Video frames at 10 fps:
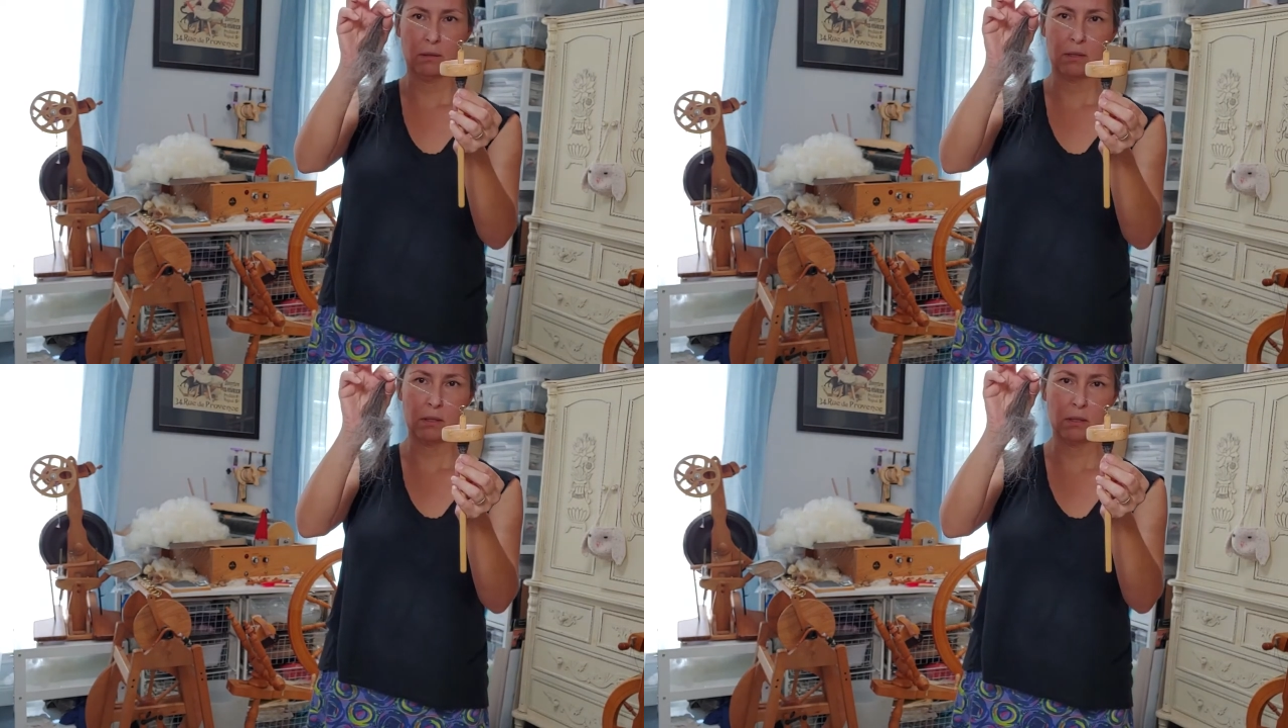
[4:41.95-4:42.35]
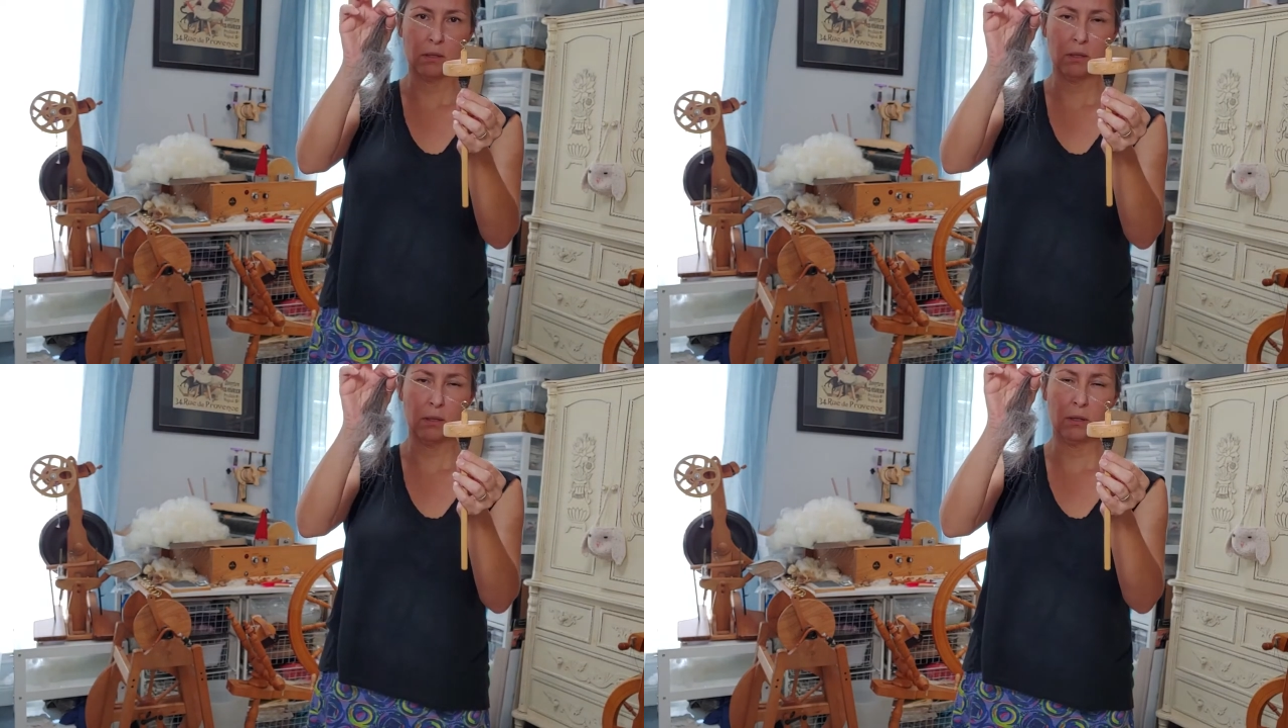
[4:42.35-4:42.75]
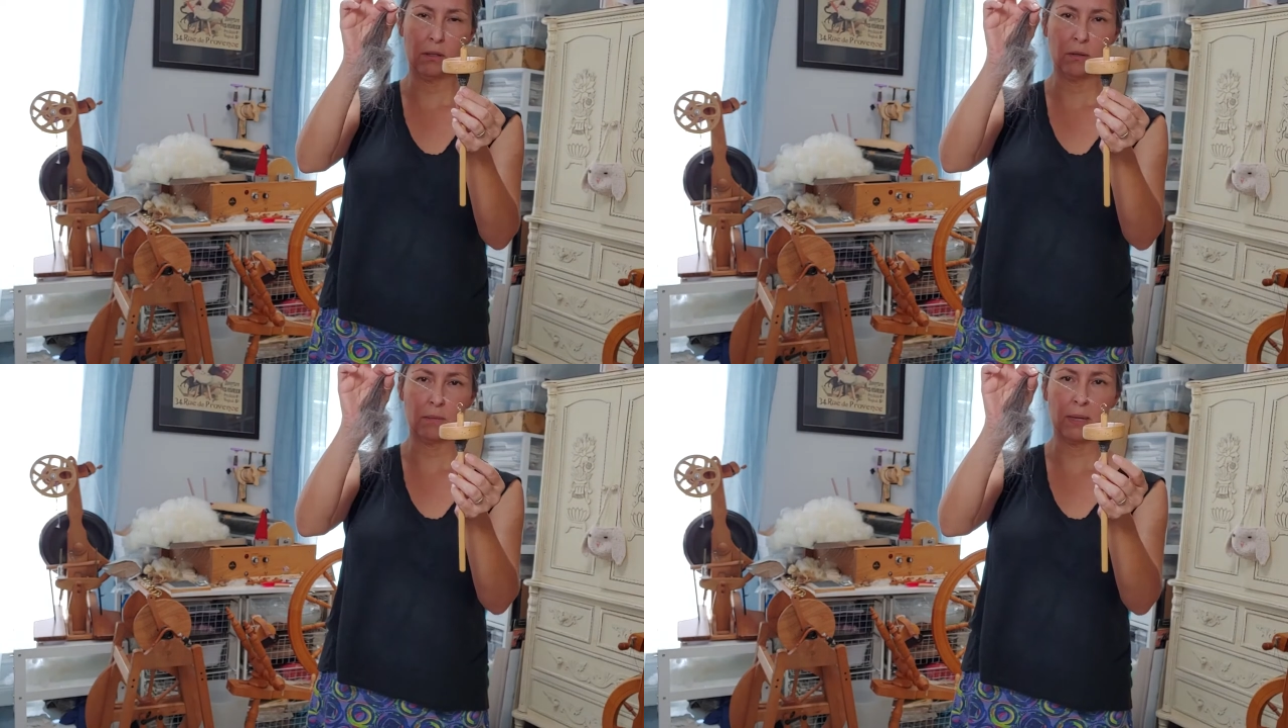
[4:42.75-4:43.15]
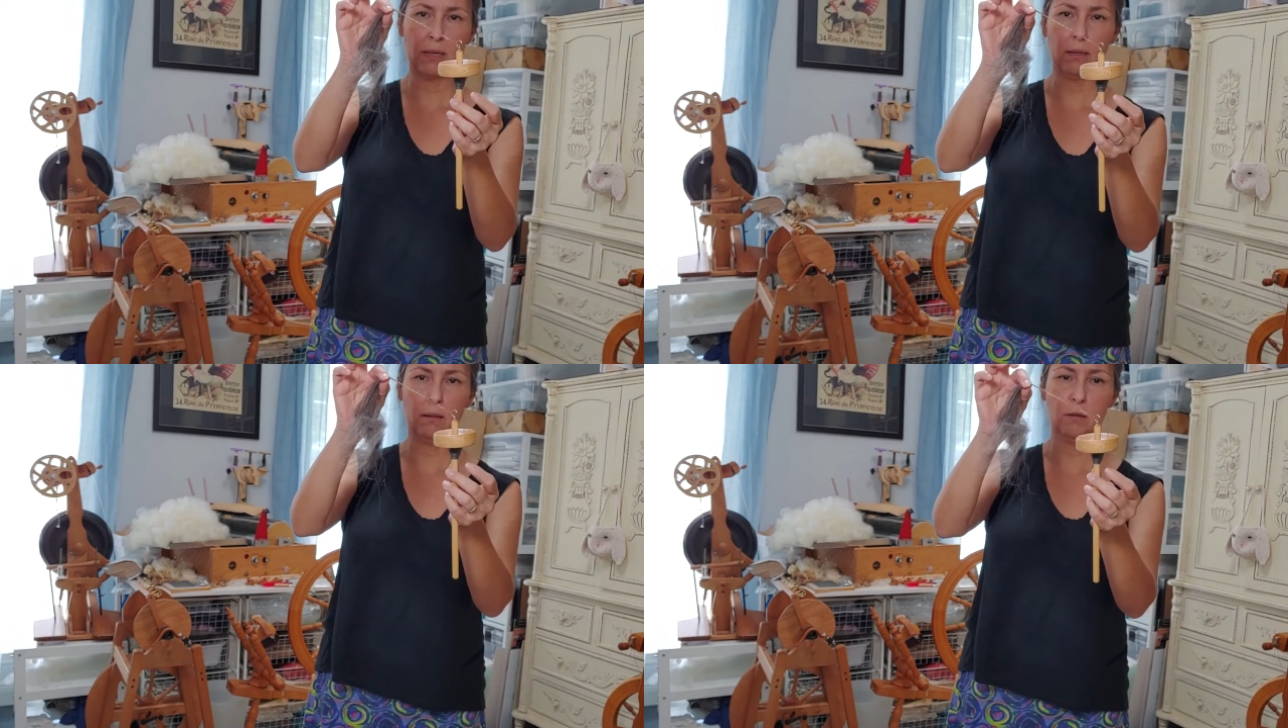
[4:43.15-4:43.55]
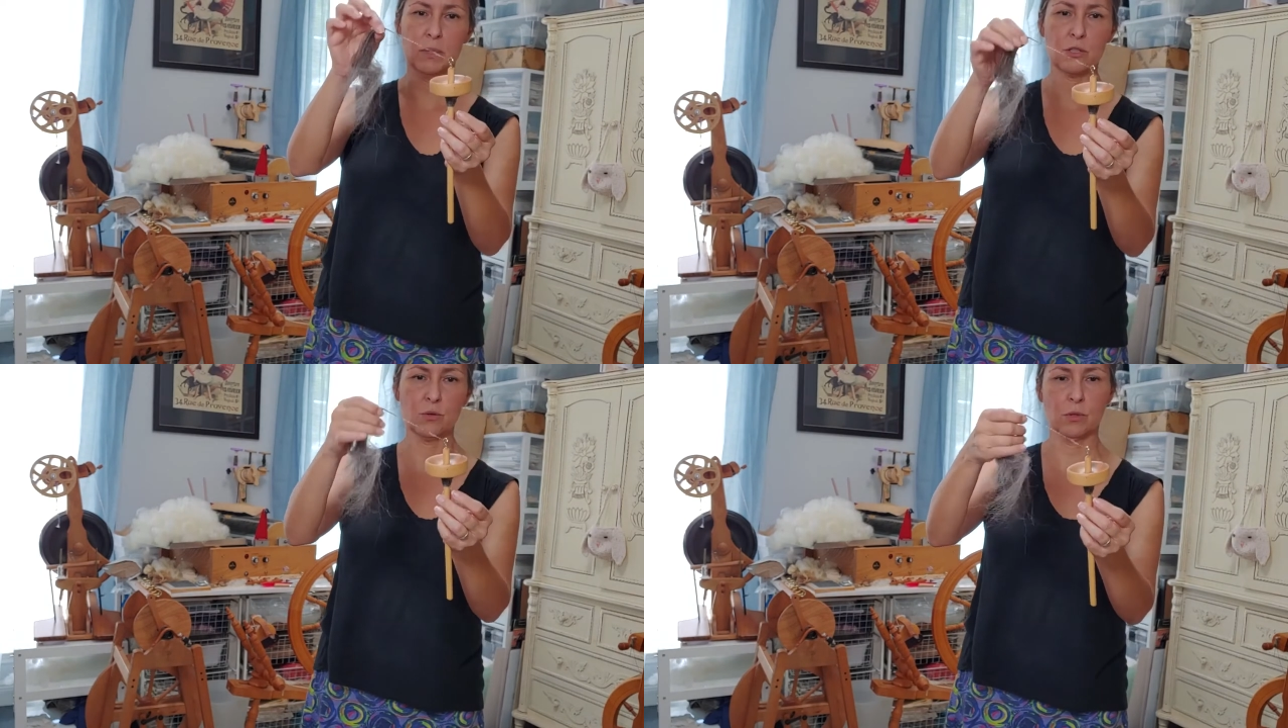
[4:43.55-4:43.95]
This is good. You could make it a little
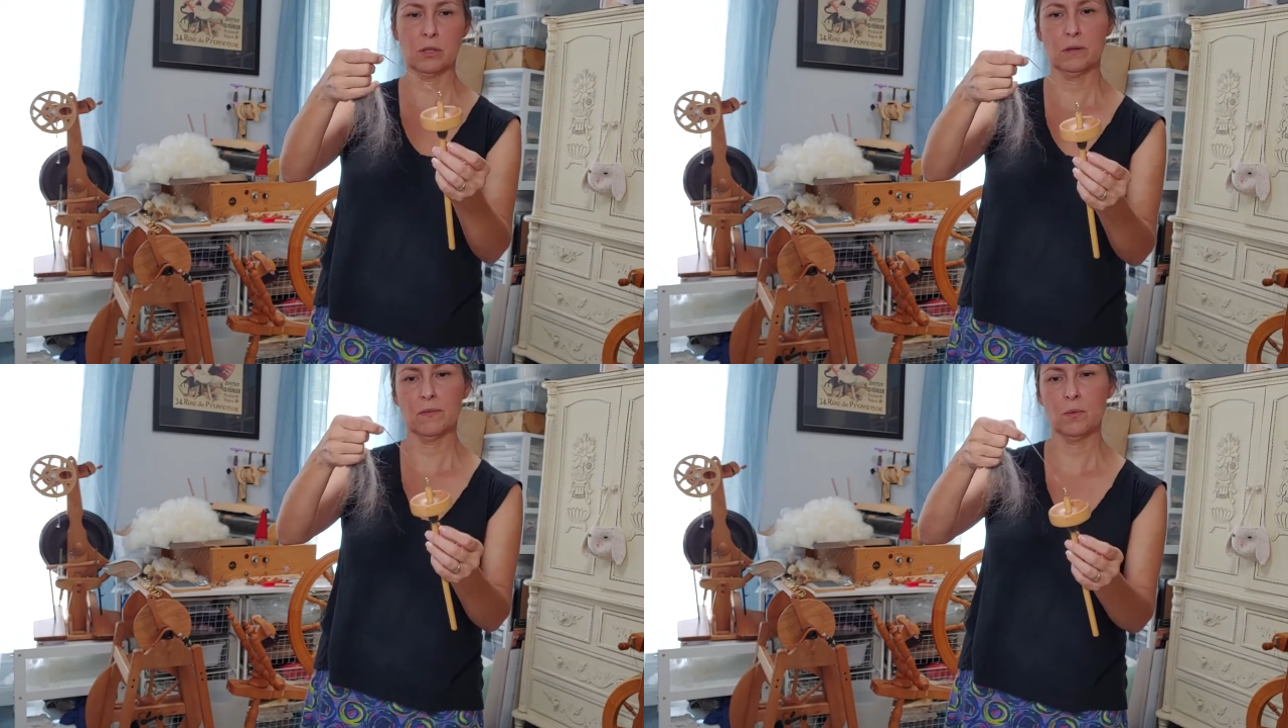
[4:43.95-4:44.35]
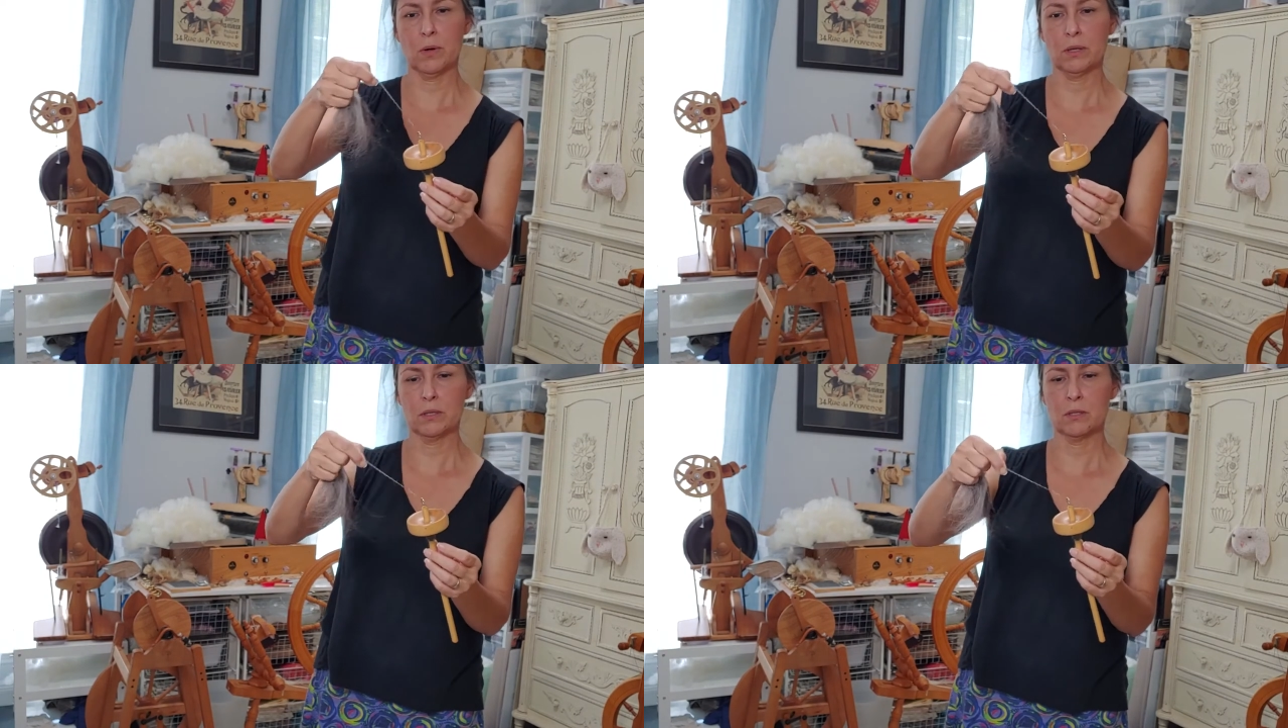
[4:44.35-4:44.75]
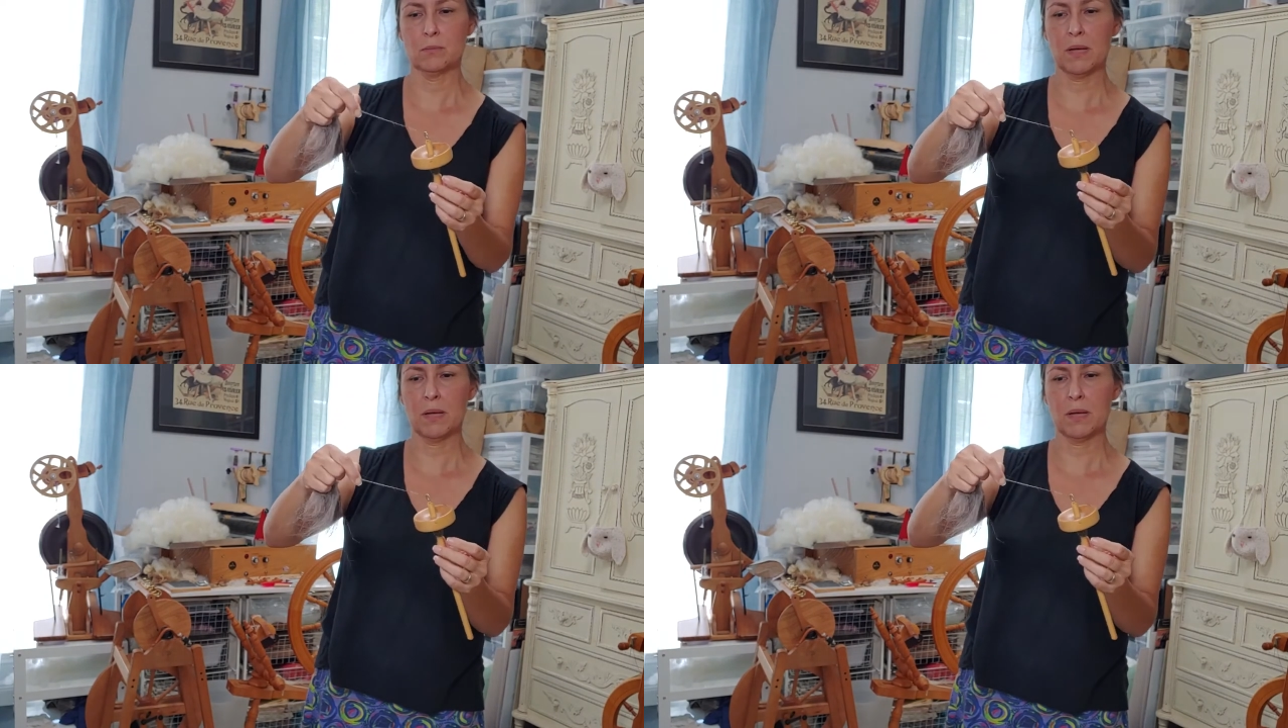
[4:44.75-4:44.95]
bit shorter if you wanted to,